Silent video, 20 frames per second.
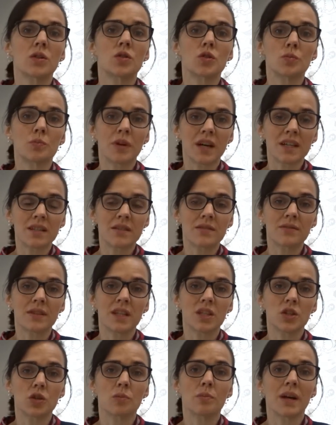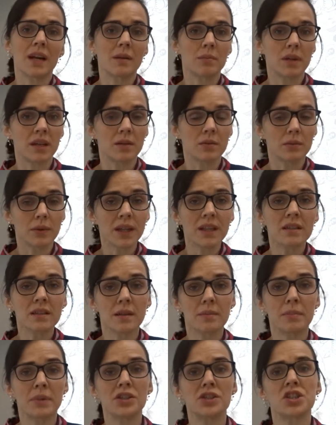to breastfeed your baby with
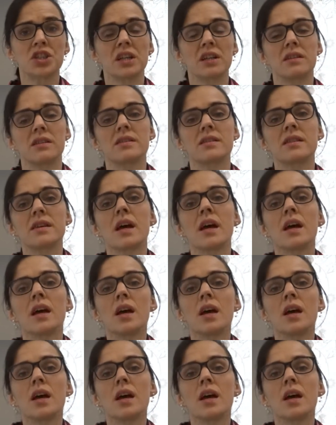nipple shields